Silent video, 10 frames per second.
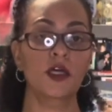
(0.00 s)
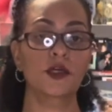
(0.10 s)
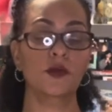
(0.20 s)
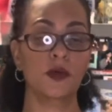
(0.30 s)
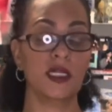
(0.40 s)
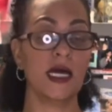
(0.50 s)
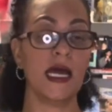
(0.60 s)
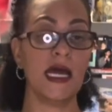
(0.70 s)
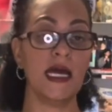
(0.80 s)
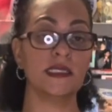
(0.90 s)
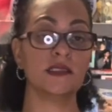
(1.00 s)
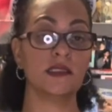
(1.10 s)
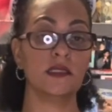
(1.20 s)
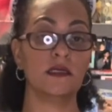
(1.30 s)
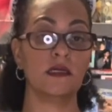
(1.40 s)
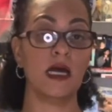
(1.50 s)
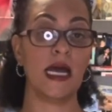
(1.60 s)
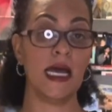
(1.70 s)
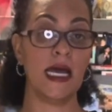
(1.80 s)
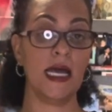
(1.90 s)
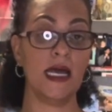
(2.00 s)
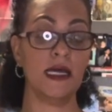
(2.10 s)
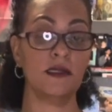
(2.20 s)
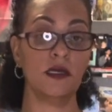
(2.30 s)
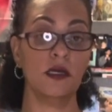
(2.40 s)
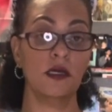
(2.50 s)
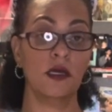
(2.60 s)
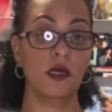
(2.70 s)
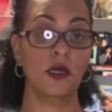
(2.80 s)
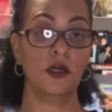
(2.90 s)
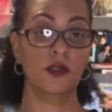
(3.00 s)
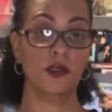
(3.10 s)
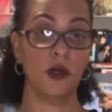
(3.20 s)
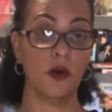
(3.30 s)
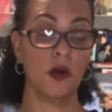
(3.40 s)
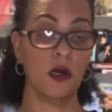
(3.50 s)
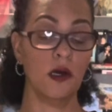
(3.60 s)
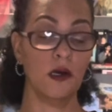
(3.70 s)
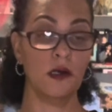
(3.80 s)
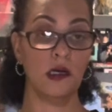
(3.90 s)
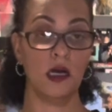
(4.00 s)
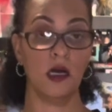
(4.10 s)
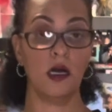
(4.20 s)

you would have had to add your